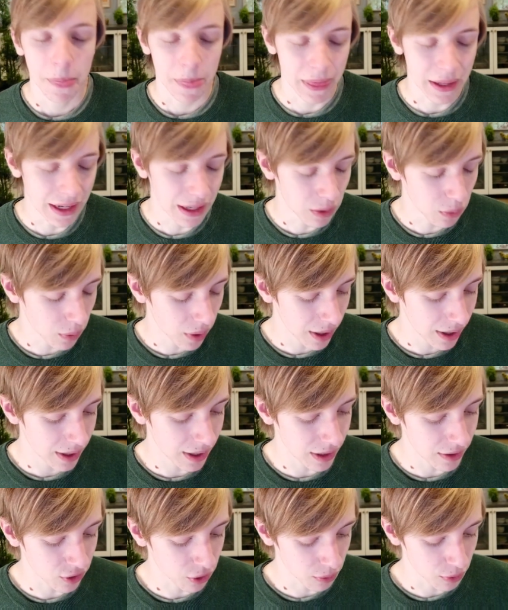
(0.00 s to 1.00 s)
In a
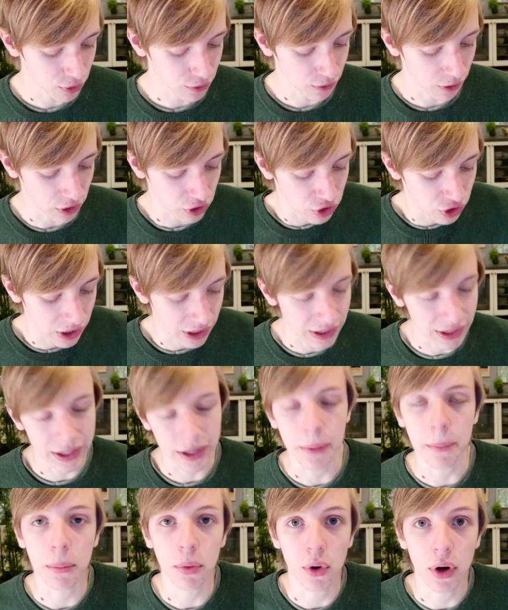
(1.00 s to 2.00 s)
way, it's almost functioning like
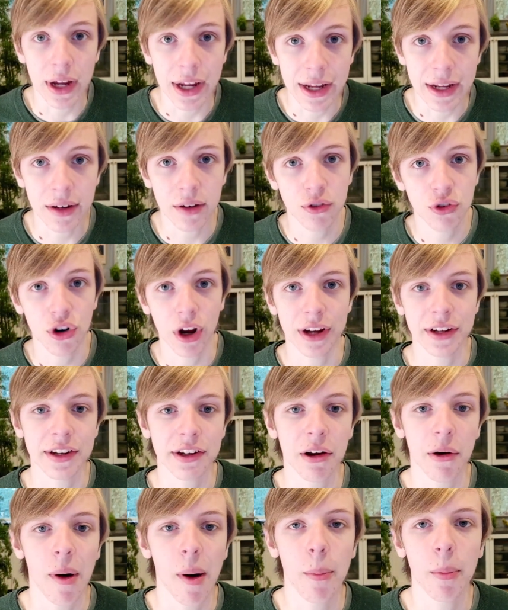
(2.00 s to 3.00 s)
a brain, trying to
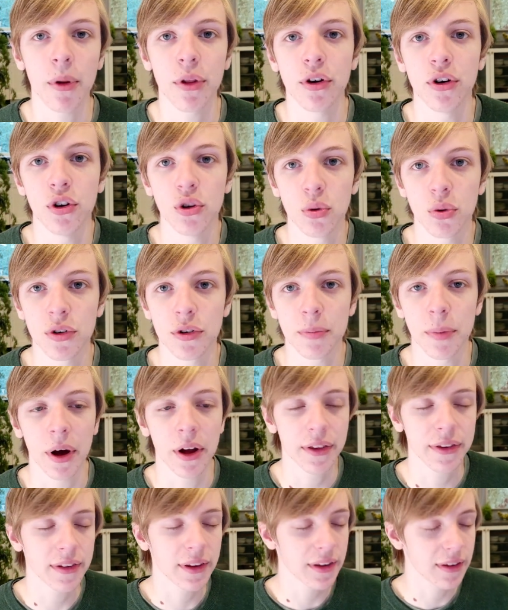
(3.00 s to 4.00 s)
come up with new
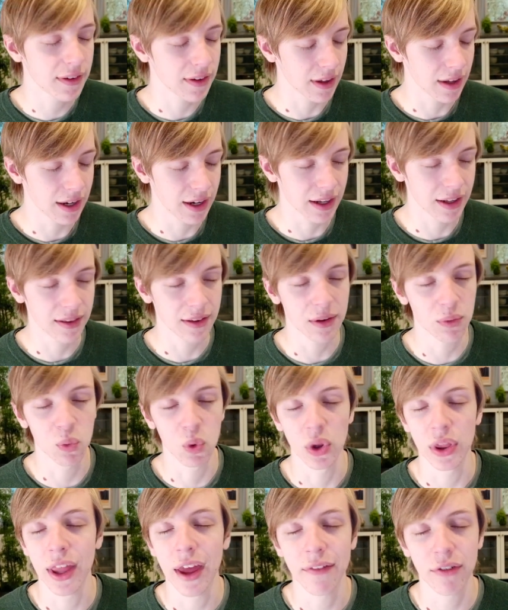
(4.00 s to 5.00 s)
responses, and it
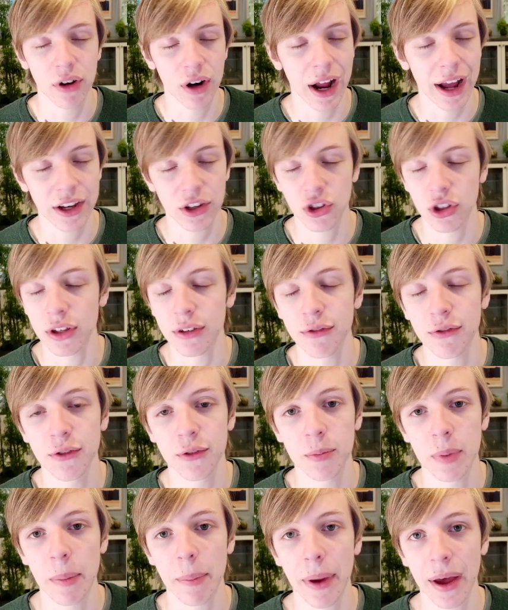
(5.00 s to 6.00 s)
will never actually
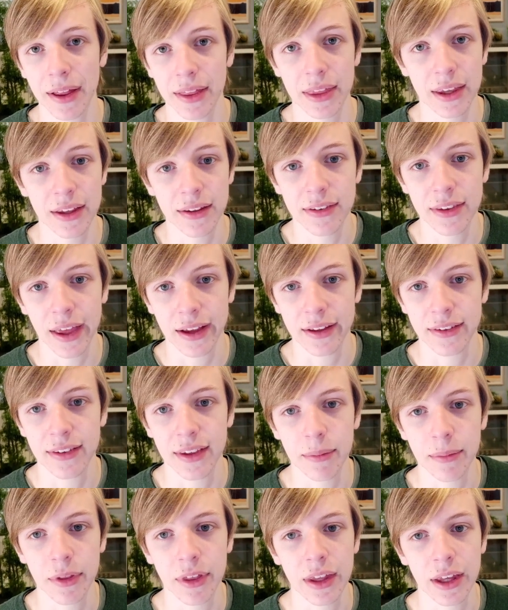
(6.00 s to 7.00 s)
spit back the exact
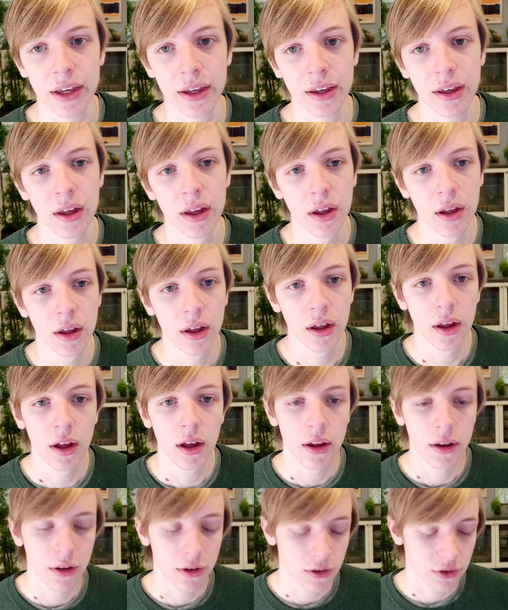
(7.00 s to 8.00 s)
same thing.
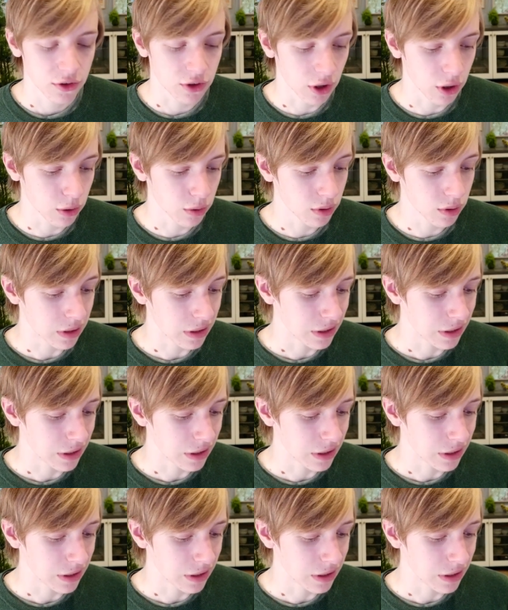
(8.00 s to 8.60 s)
So